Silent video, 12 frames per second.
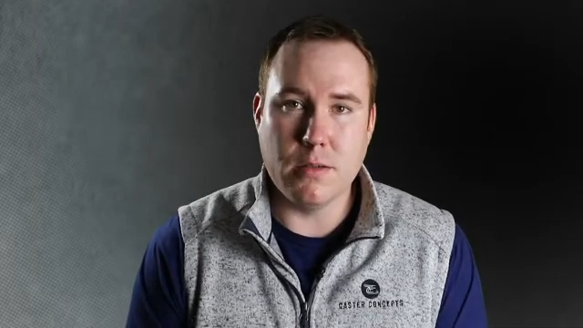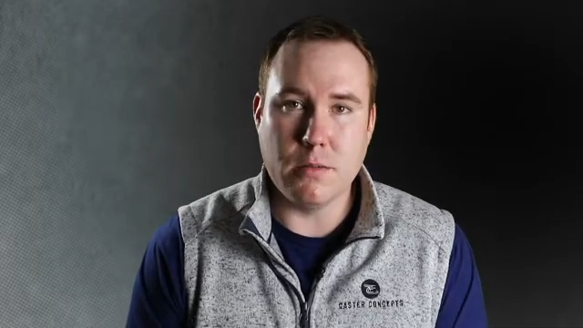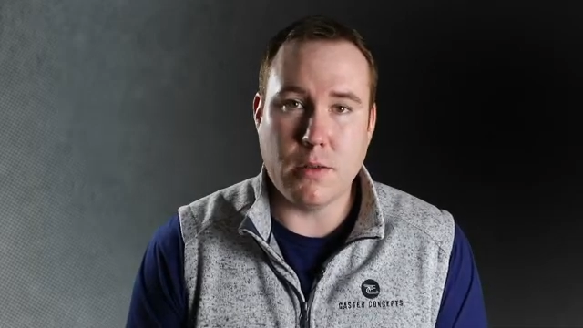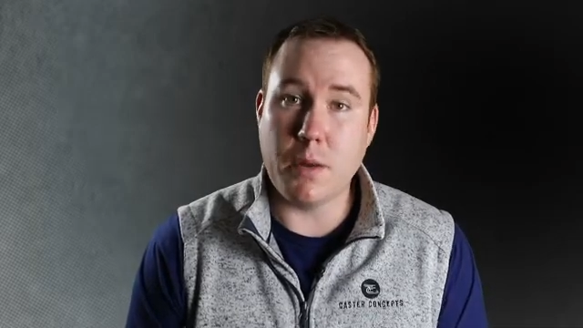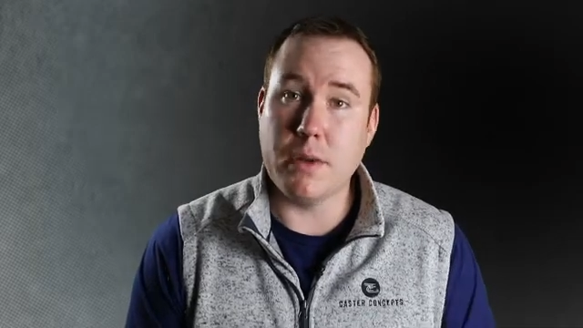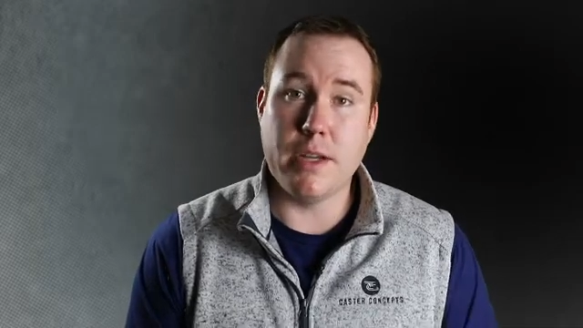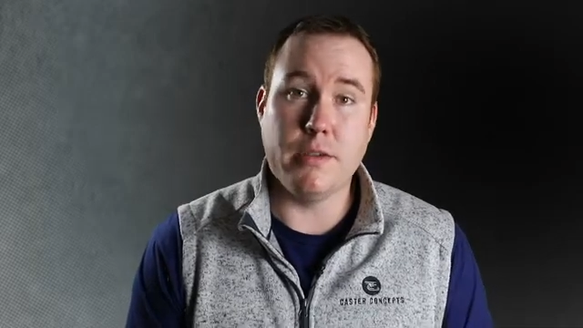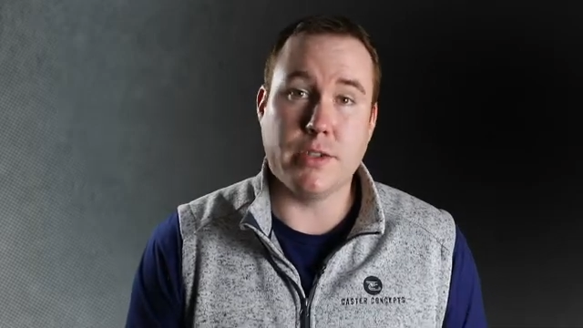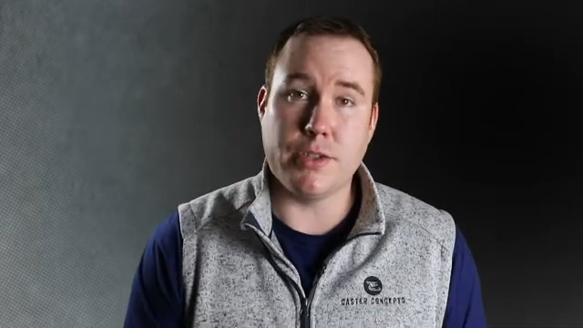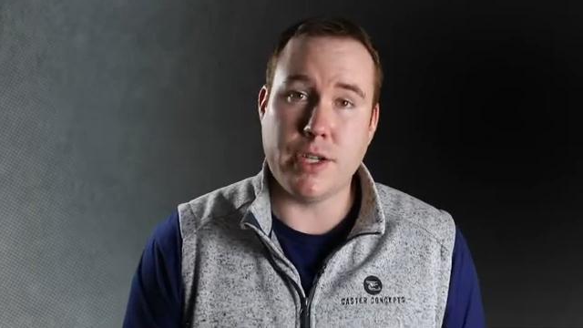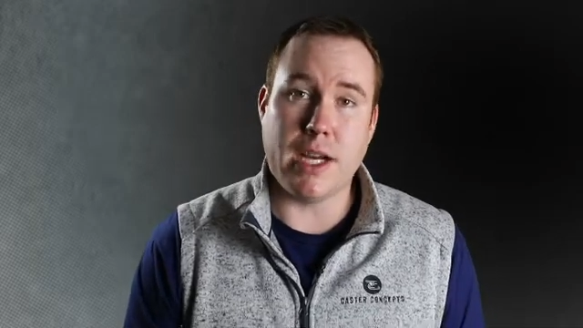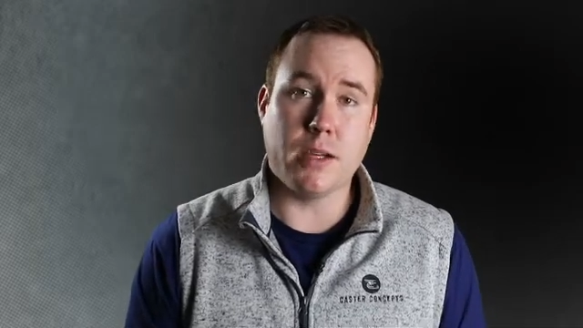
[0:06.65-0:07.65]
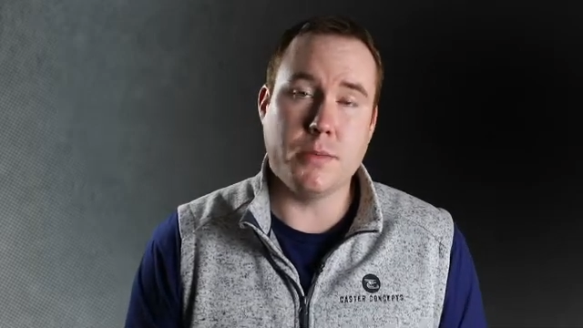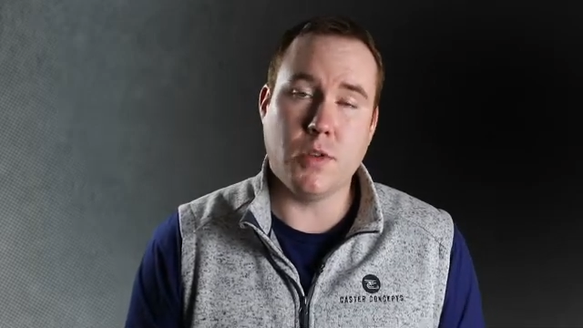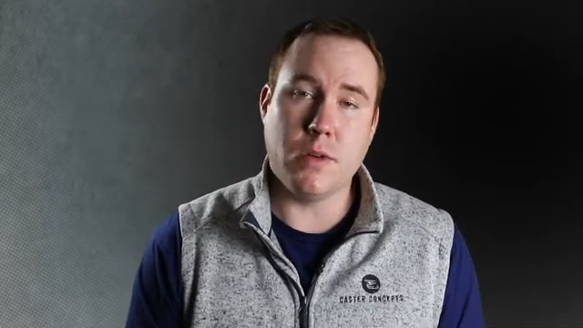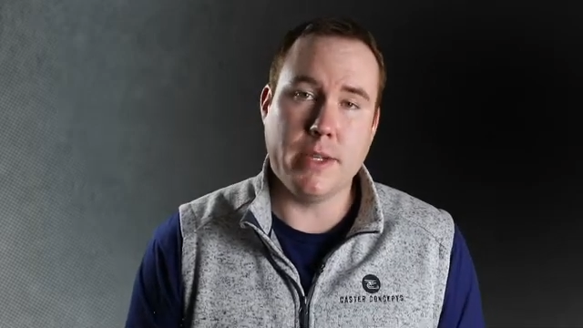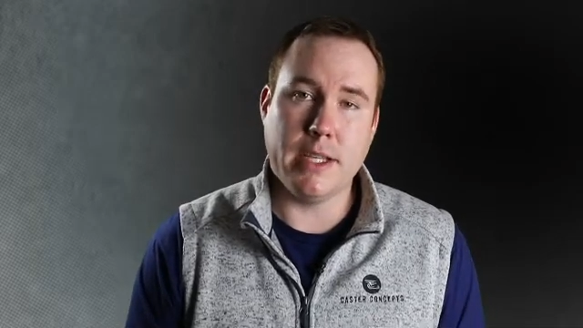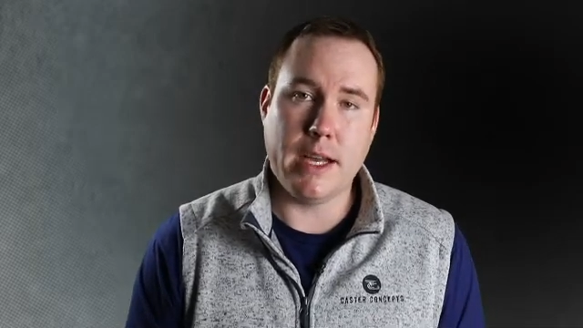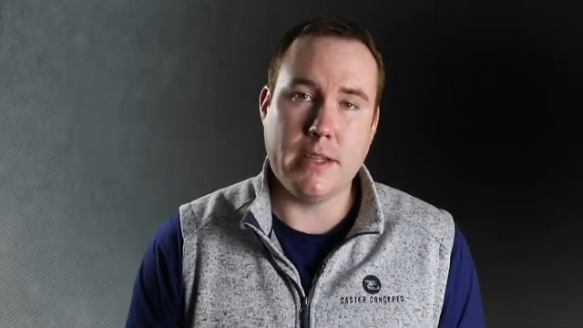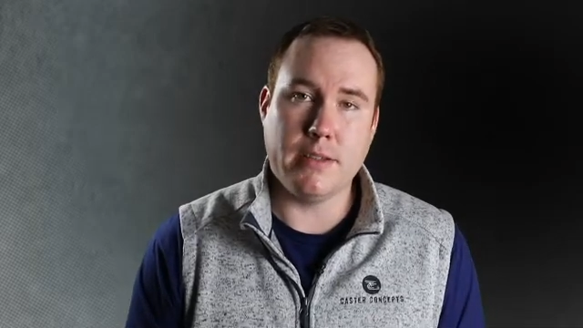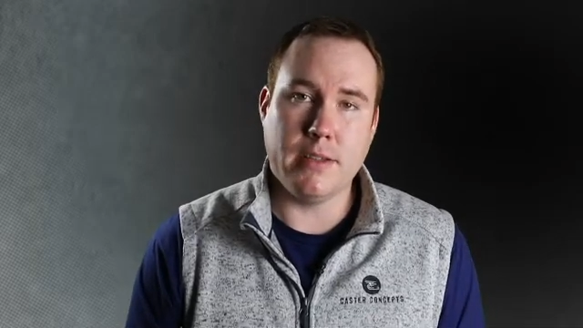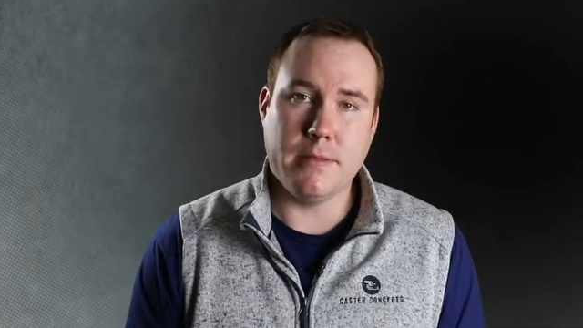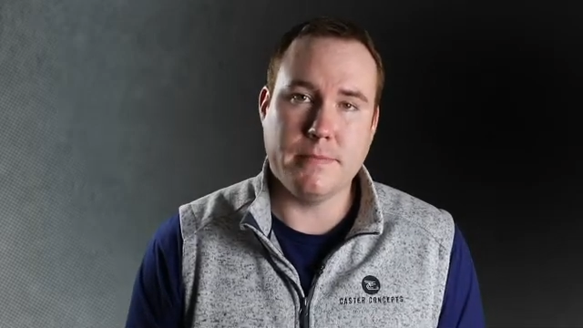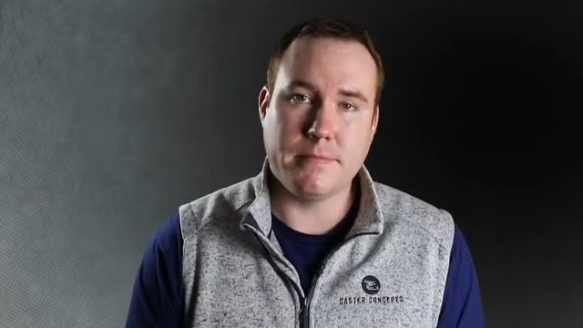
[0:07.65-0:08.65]
why would I use a shock absorbing
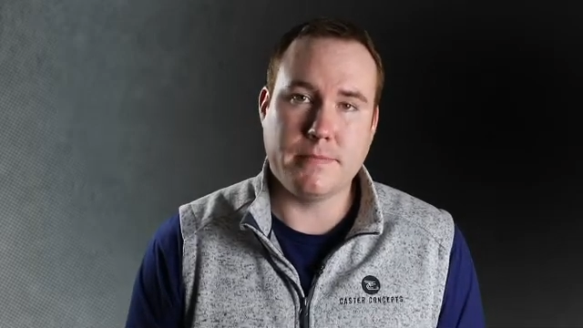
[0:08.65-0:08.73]
caster?